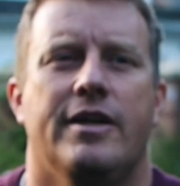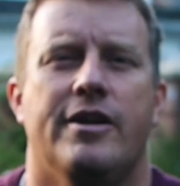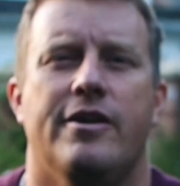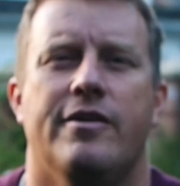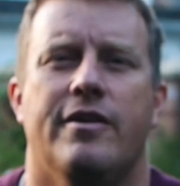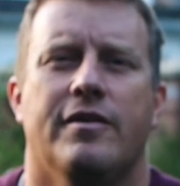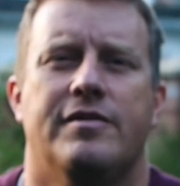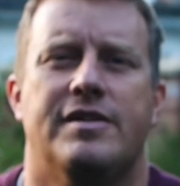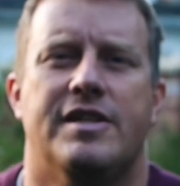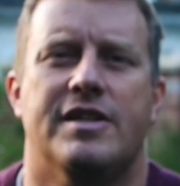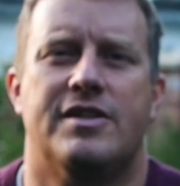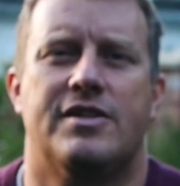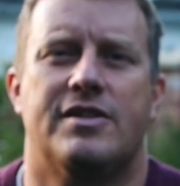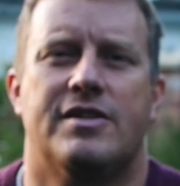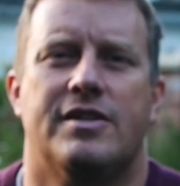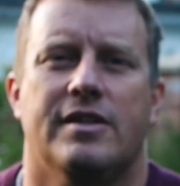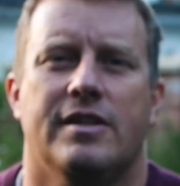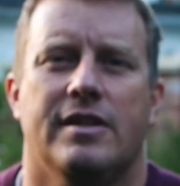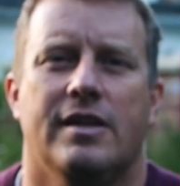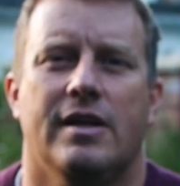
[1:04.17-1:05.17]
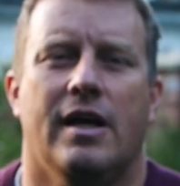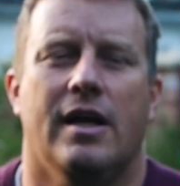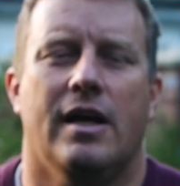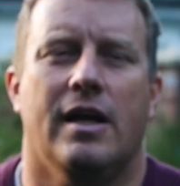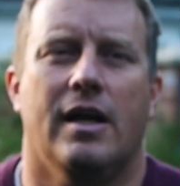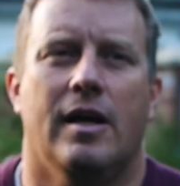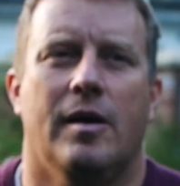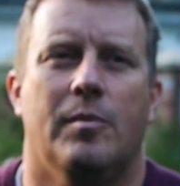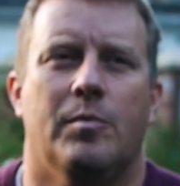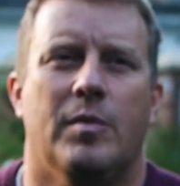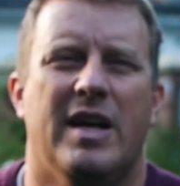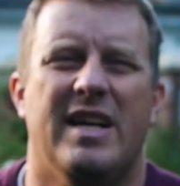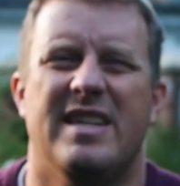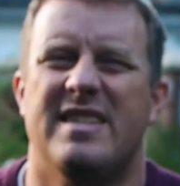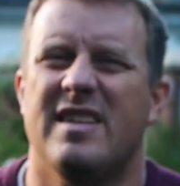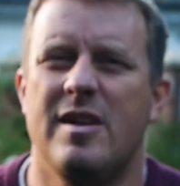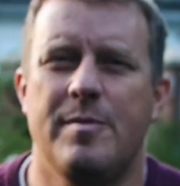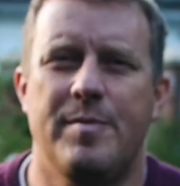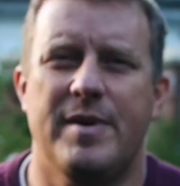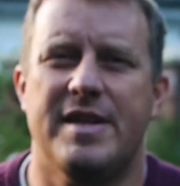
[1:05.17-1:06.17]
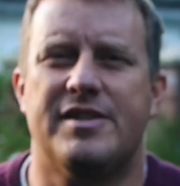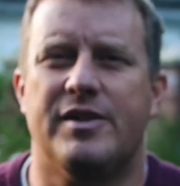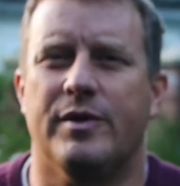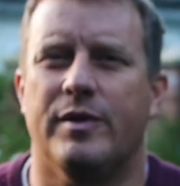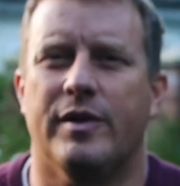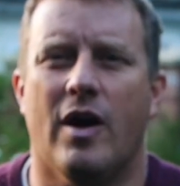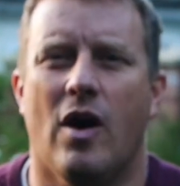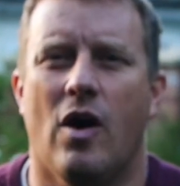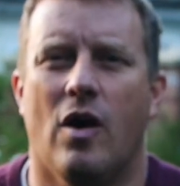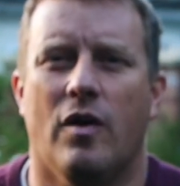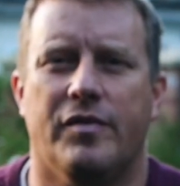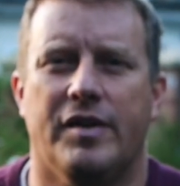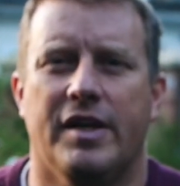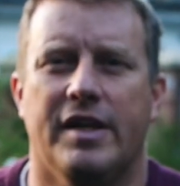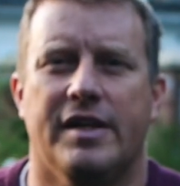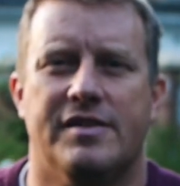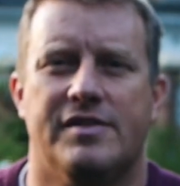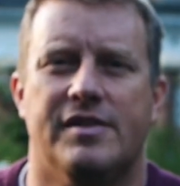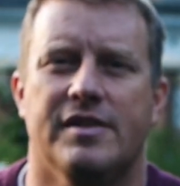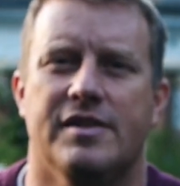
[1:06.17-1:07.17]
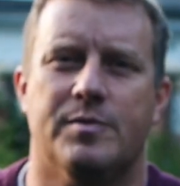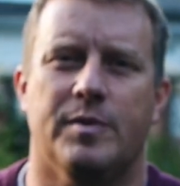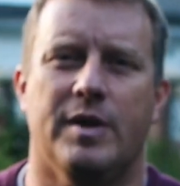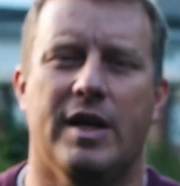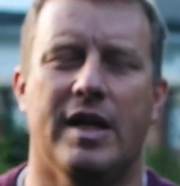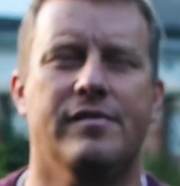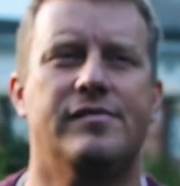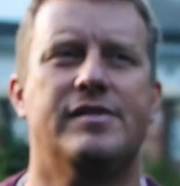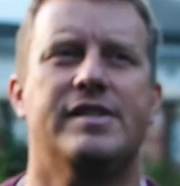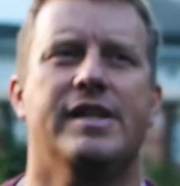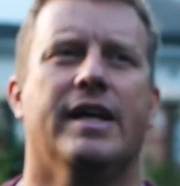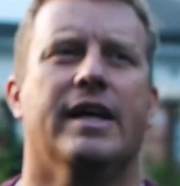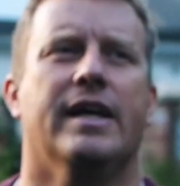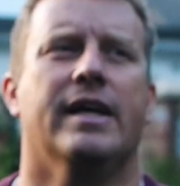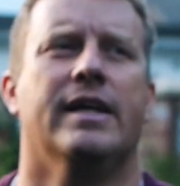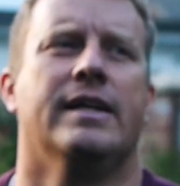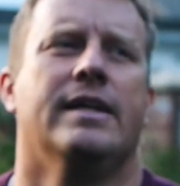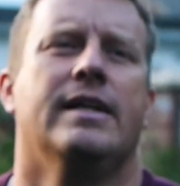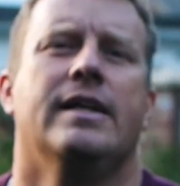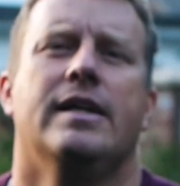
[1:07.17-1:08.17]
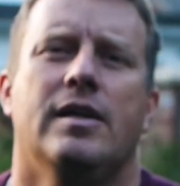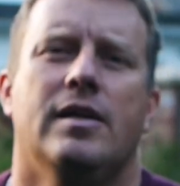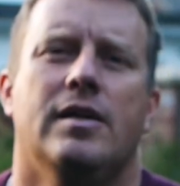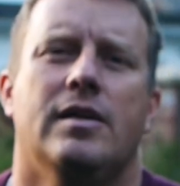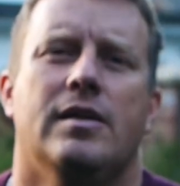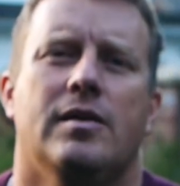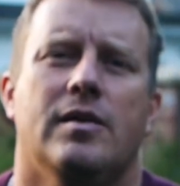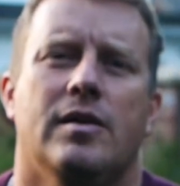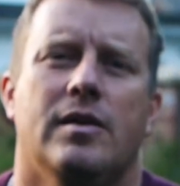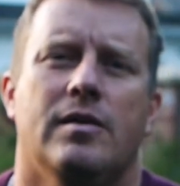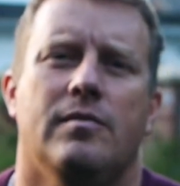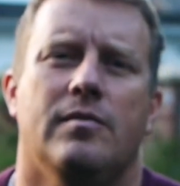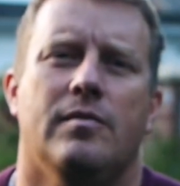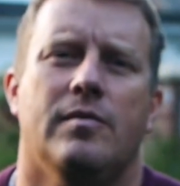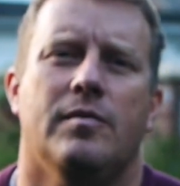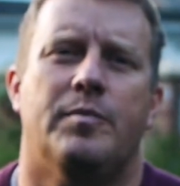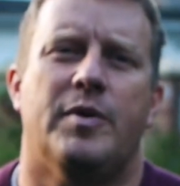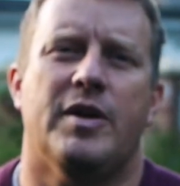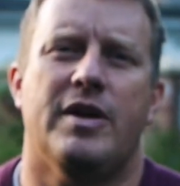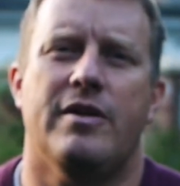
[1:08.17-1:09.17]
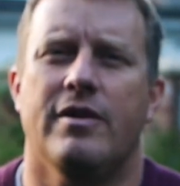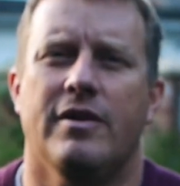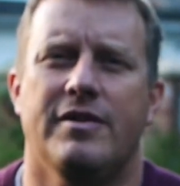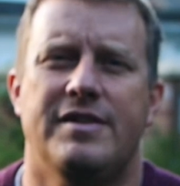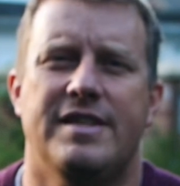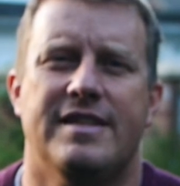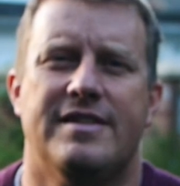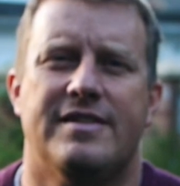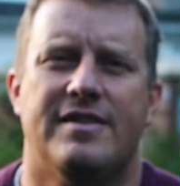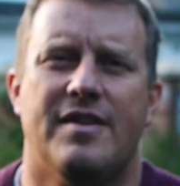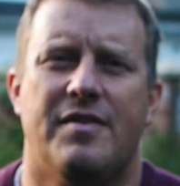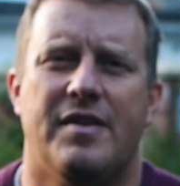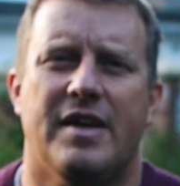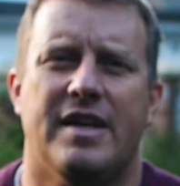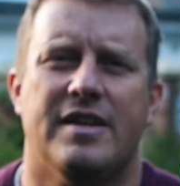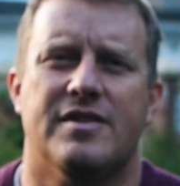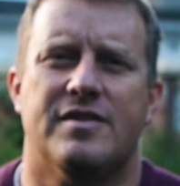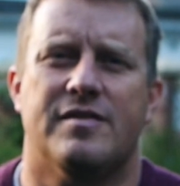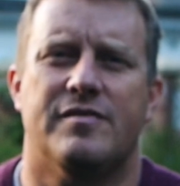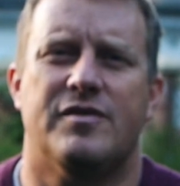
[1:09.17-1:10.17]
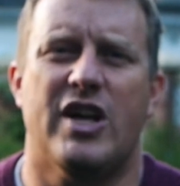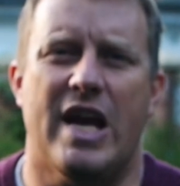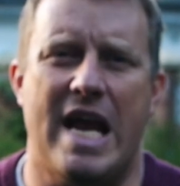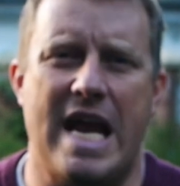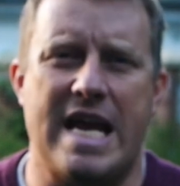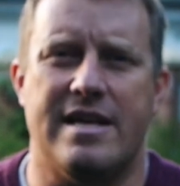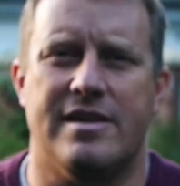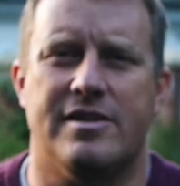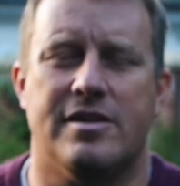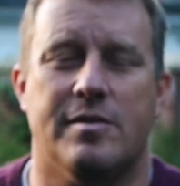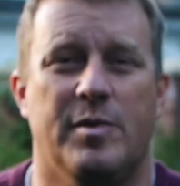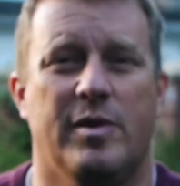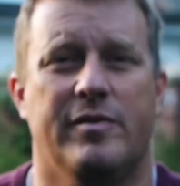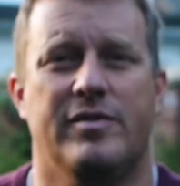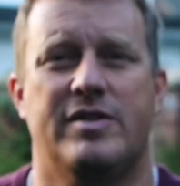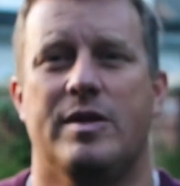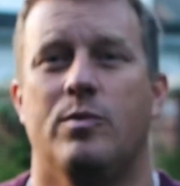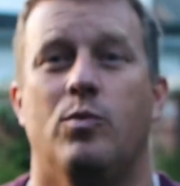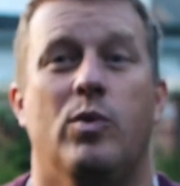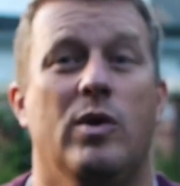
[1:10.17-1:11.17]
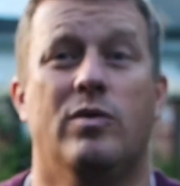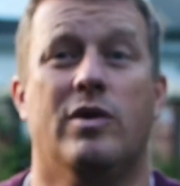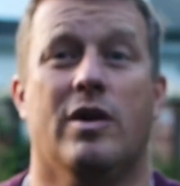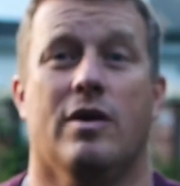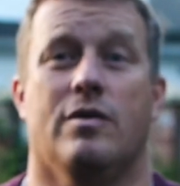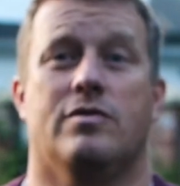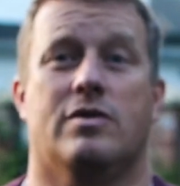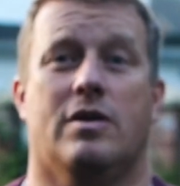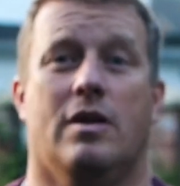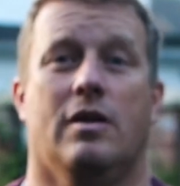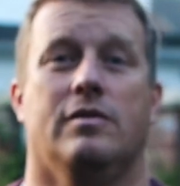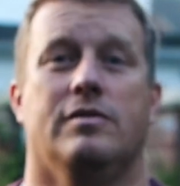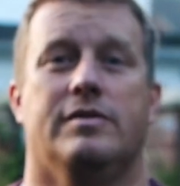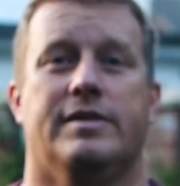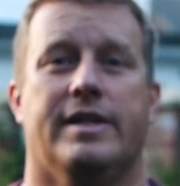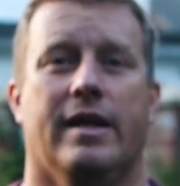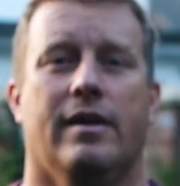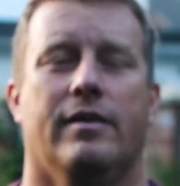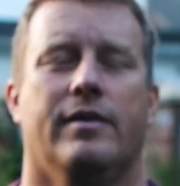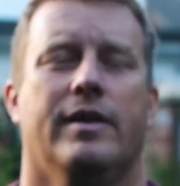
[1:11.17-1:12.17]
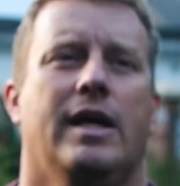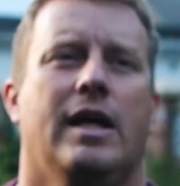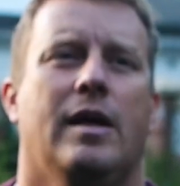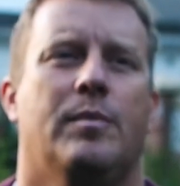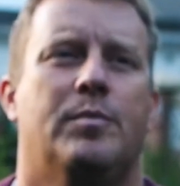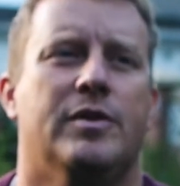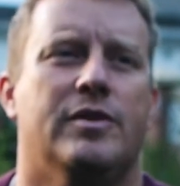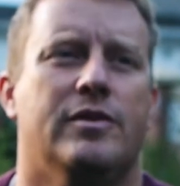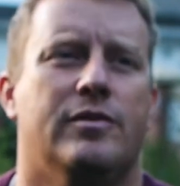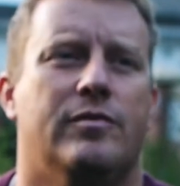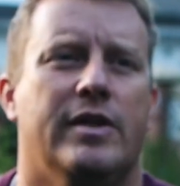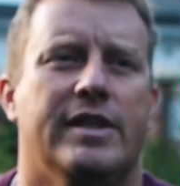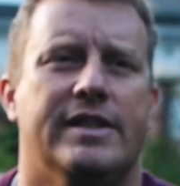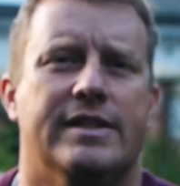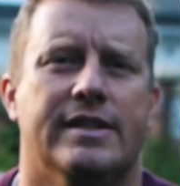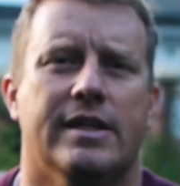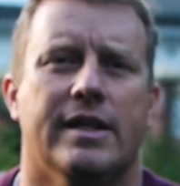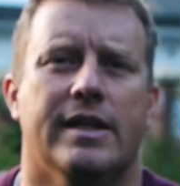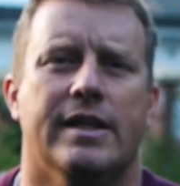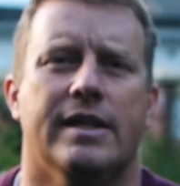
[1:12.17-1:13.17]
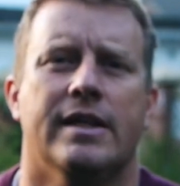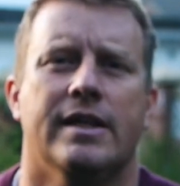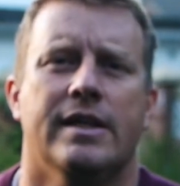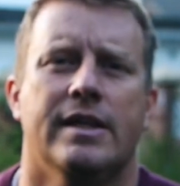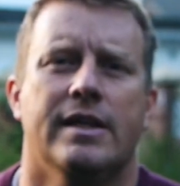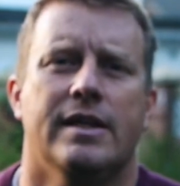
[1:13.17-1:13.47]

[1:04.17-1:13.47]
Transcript: you notice, um, and it's only been two and a half years since we lived here, but you notice the things have changed. I mean, obviously, Wilko's closed down, that happened recently.